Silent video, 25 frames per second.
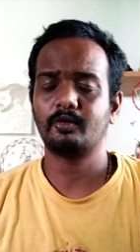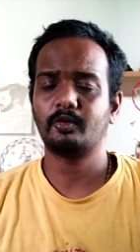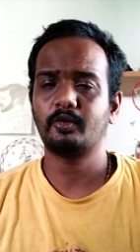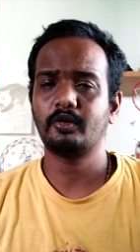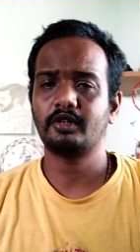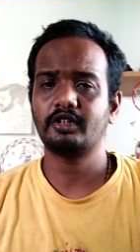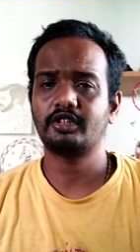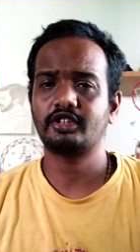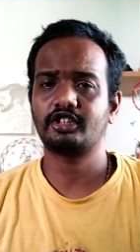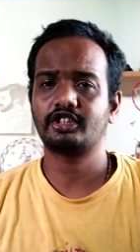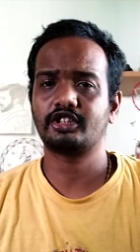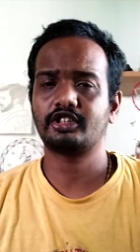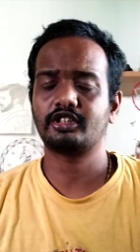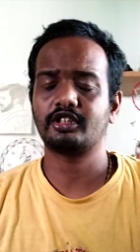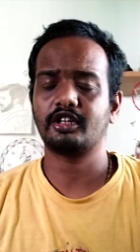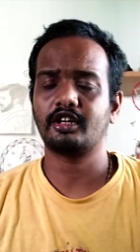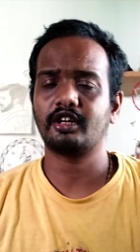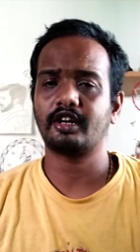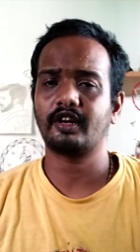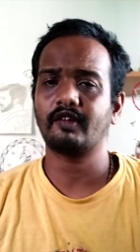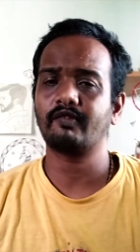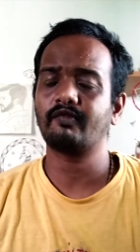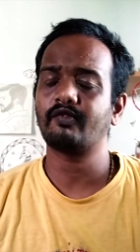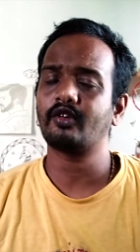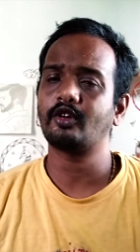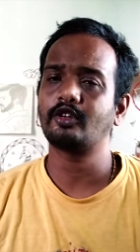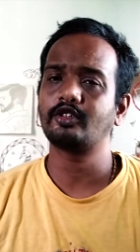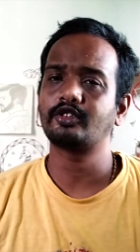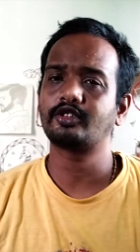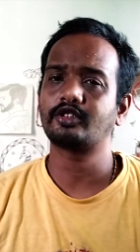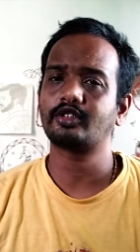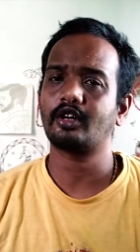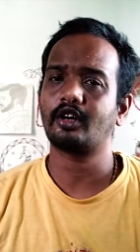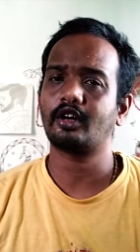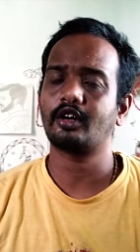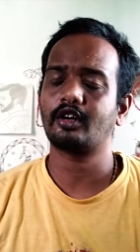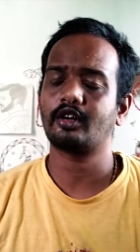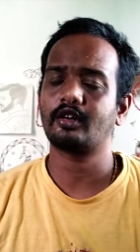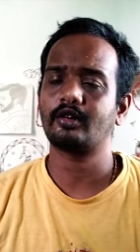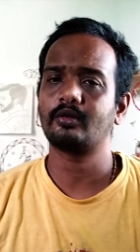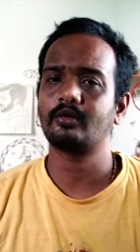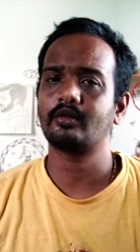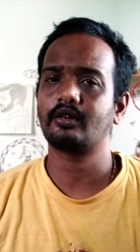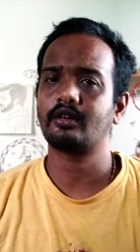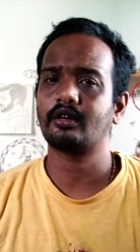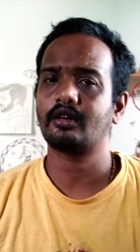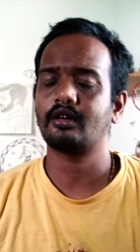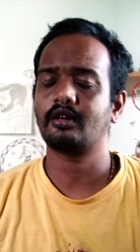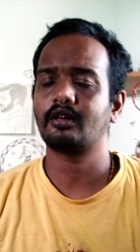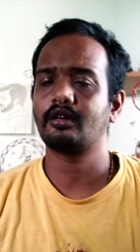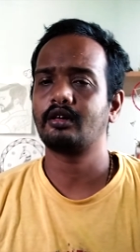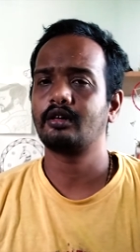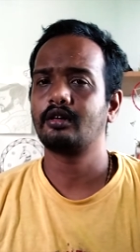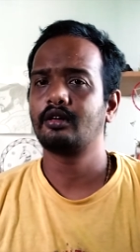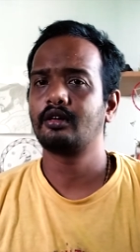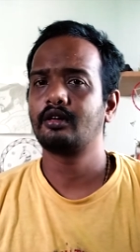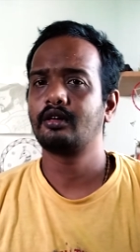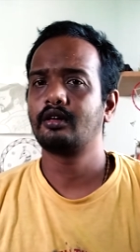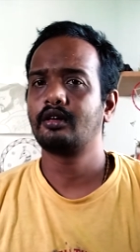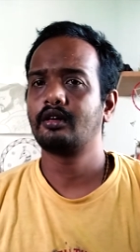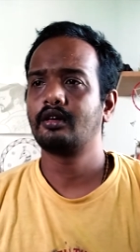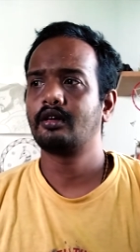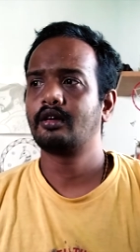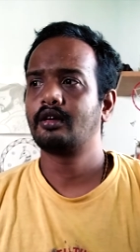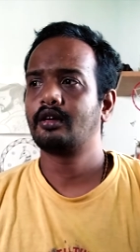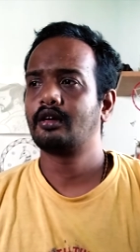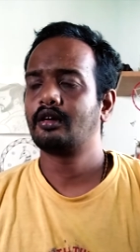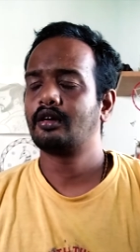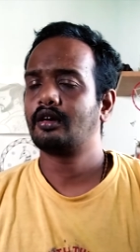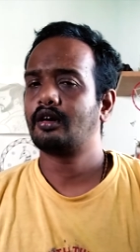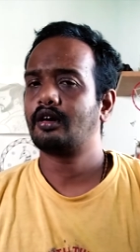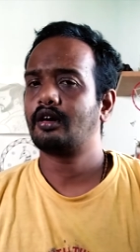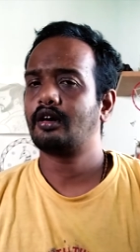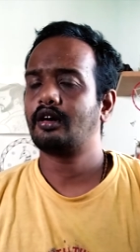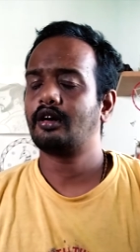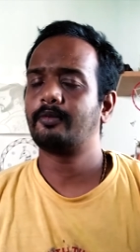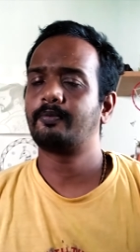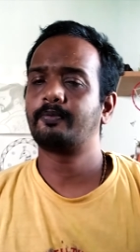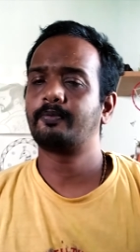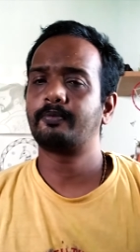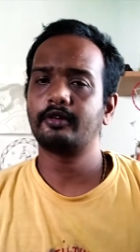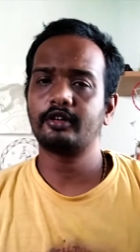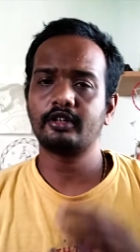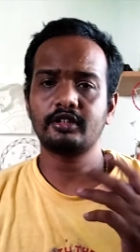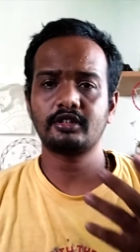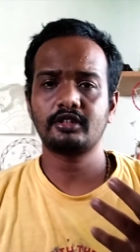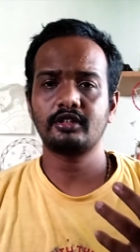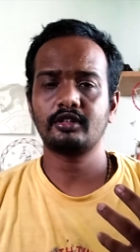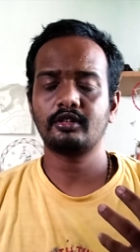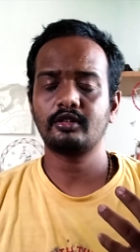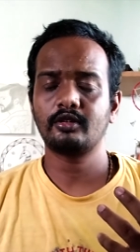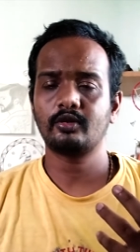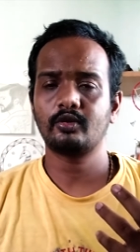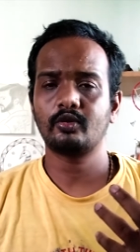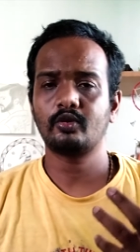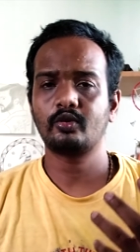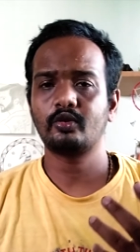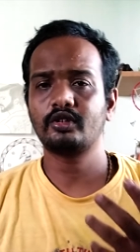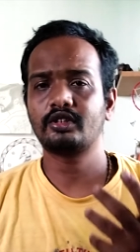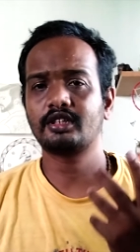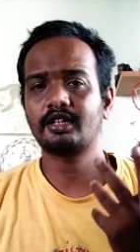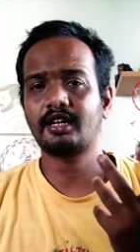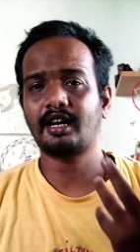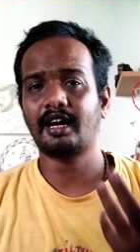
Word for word: which revolves around a person who is